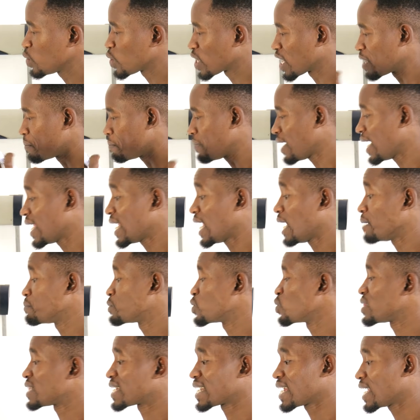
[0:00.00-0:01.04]
you can burn up
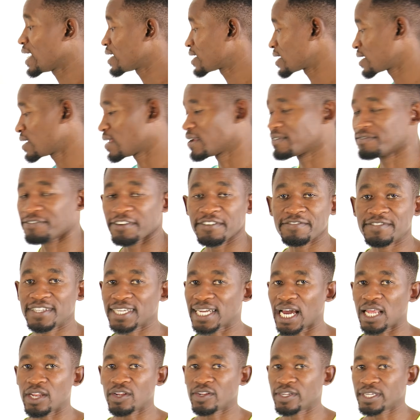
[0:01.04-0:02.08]
to 350
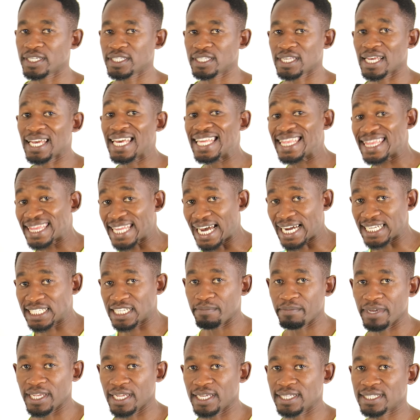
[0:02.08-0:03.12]
calories in 30
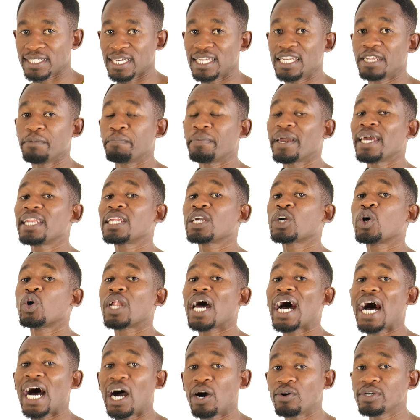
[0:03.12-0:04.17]
minutes depending on
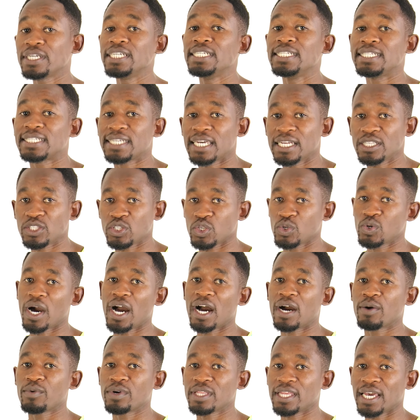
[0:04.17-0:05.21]
how intense you
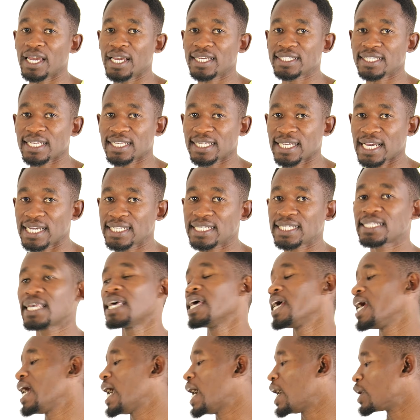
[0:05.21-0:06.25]
are with the exercises
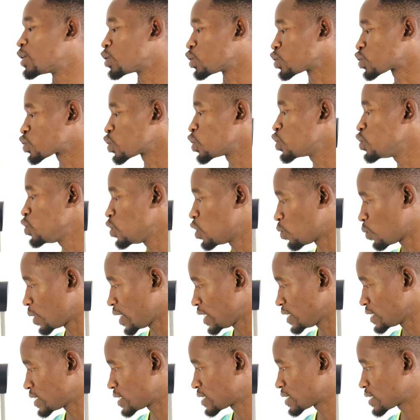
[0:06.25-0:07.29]
and also your
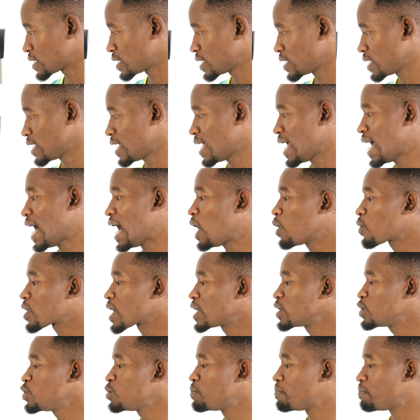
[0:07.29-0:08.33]
weight. How
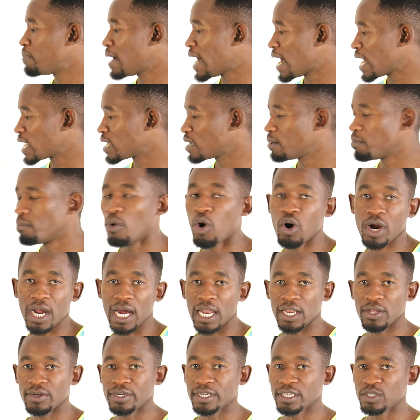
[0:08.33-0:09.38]
can you burn more
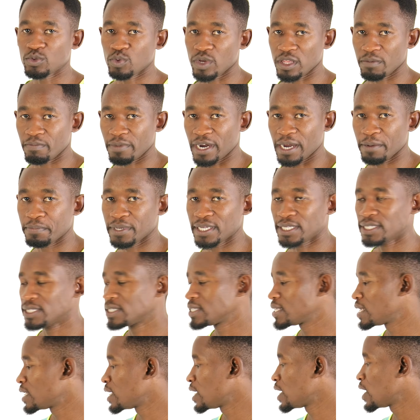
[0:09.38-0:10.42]
calories with
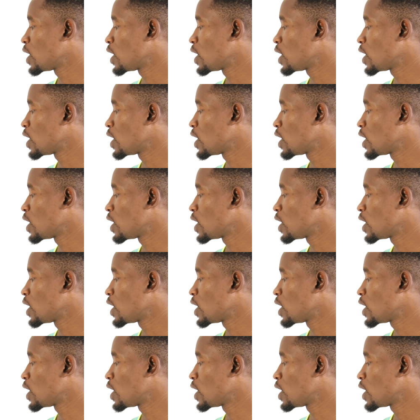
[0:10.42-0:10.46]
burpees?